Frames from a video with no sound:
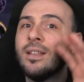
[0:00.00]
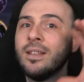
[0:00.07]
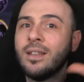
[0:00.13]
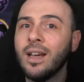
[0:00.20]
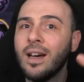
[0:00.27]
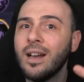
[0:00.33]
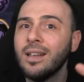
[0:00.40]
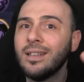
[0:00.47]

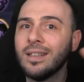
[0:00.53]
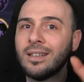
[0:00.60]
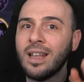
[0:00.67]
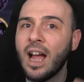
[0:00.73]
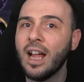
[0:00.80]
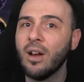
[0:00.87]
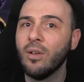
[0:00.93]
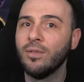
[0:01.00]
turn the
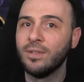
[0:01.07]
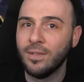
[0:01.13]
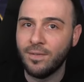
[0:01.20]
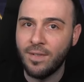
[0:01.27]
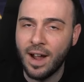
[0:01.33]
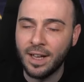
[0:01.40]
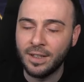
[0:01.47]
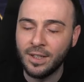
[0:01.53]
tide of the
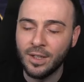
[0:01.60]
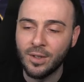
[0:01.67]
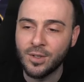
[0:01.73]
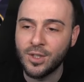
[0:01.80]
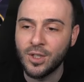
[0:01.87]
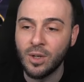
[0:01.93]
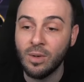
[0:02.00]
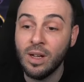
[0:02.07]
fight, you know?
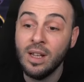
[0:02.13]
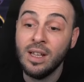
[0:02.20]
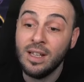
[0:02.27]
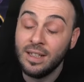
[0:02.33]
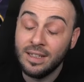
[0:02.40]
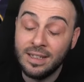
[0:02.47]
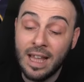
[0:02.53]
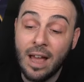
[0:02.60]
So
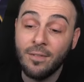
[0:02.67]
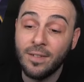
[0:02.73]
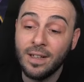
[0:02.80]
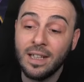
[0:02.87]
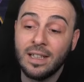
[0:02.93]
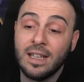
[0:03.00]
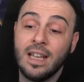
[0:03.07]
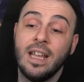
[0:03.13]

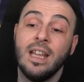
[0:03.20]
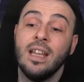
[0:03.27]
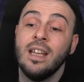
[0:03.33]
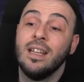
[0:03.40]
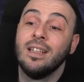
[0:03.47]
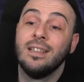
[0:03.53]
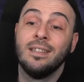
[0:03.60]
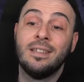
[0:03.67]
definitely,
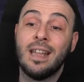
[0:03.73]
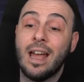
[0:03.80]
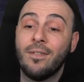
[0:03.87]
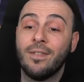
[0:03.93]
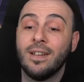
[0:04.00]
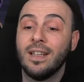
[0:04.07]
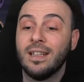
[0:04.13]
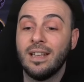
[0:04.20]

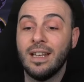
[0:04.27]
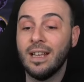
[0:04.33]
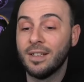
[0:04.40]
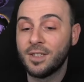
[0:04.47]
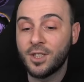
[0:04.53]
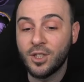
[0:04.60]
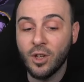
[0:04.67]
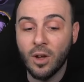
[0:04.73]
definitely a
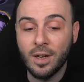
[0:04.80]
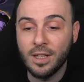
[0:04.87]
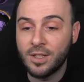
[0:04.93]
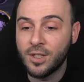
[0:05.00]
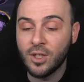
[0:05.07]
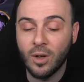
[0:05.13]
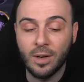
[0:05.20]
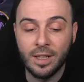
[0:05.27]
solid,
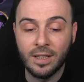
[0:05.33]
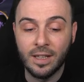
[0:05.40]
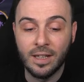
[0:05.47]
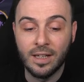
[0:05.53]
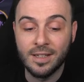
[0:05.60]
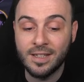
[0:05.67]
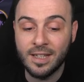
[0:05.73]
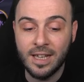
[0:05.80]
solid
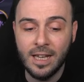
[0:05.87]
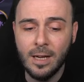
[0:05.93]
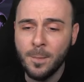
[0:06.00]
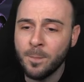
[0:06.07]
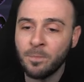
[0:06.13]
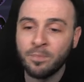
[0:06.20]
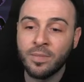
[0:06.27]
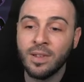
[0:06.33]
uh, skill.
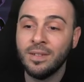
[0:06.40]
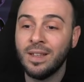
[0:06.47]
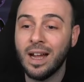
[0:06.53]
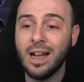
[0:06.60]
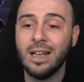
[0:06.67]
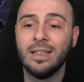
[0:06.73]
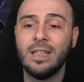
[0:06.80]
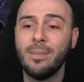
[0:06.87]
The
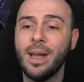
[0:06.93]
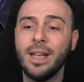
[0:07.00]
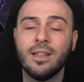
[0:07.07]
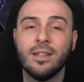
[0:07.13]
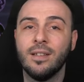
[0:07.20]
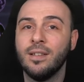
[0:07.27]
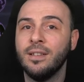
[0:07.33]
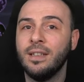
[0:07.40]

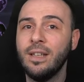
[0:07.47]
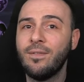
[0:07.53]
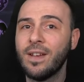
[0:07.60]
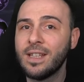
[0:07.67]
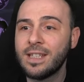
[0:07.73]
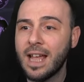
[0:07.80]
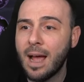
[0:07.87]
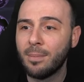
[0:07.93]
ultimate,
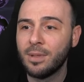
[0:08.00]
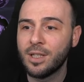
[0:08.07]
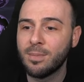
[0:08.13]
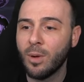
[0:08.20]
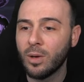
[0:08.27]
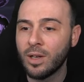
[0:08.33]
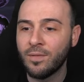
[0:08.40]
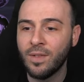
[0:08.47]
defense up the
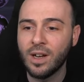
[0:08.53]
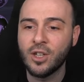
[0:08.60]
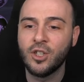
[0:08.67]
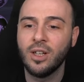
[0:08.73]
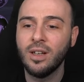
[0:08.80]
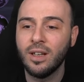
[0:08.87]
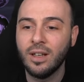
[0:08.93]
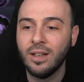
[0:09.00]
smaller
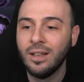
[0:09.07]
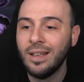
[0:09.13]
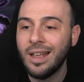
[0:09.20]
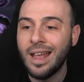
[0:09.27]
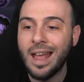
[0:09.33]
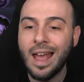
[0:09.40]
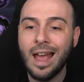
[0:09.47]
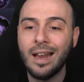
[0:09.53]
version,
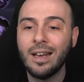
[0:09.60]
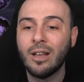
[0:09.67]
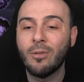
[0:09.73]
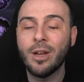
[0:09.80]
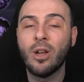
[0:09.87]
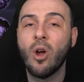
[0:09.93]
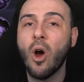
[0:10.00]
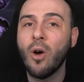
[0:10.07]
and
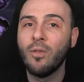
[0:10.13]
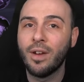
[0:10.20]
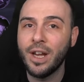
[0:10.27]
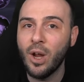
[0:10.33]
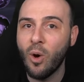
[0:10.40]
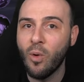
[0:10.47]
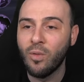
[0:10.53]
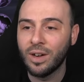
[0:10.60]

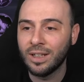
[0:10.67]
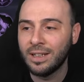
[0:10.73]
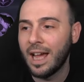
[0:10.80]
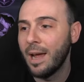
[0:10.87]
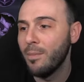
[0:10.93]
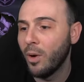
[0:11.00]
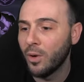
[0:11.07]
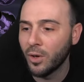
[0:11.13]
recovery over
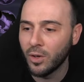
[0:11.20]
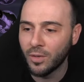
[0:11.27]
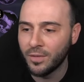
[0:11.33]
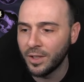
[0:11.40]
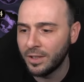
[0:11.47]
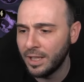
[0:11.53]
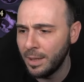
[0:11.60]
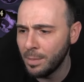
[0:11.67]
time on all of
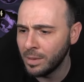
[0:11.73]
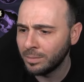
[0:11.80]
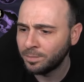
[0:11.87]
your team.